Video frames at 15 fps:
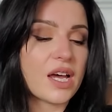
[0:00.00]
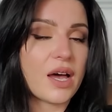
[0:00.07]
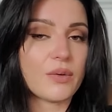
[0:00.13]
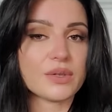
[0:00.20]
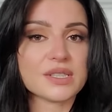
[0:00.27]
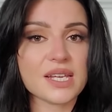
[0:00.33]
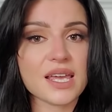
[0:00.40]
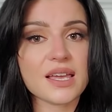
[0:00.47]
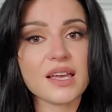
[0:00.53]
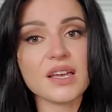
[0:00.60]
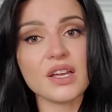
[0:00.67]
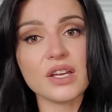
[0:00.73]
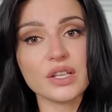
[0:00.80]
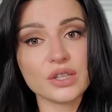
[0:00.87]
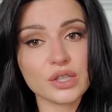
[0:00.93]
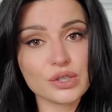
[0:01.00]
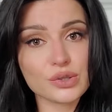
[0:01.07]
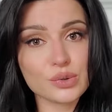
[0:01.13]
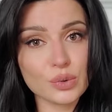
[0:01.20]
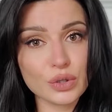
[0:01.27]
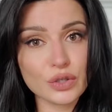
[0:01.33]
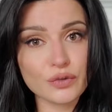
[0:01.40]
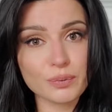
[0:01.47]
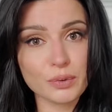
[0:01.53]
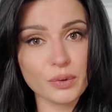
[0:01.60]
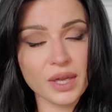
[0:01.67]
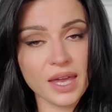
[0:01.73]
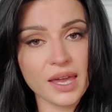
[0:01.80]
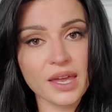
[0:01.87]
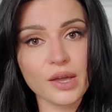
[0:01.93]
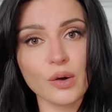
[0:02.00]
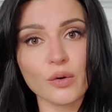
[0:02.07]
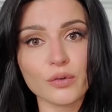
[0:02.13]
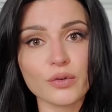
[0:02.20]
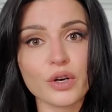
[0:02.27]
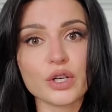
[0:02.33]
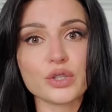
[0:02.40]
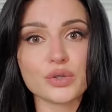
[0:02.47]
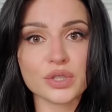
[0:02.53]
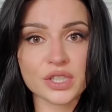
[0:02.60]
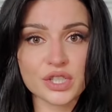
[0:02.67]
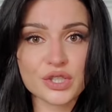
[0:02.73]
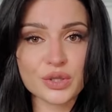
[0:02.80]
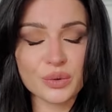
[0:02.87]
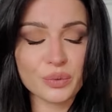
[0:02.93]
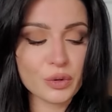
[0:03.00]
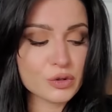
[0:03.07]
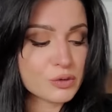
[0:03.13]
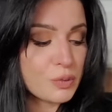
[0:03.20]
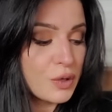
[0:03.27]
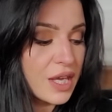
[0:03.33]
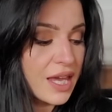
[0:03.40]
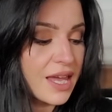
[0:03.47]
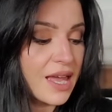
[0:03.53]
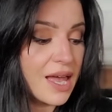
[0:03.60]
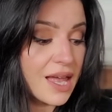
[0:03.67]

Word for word: I would take this sort of bouquet over a traditional rose bouquet